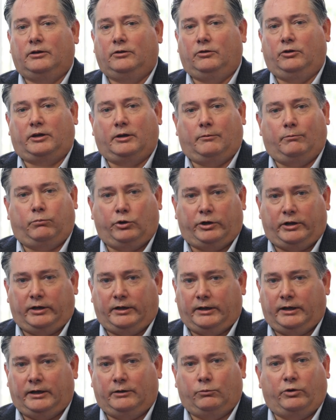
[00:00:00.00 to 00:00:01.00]
You can put it
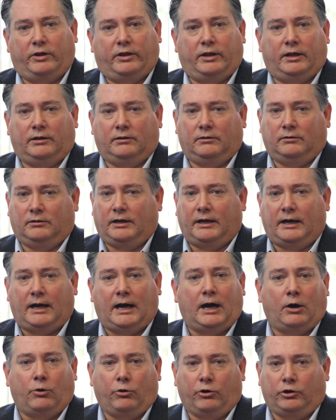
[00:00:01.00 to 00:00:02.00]
in within an
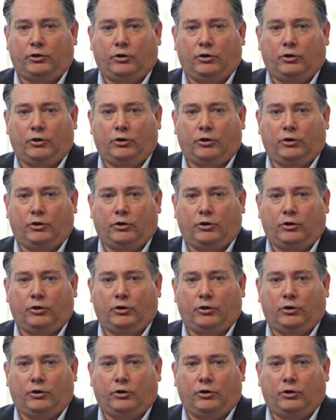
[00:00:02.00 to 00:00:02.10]
hour,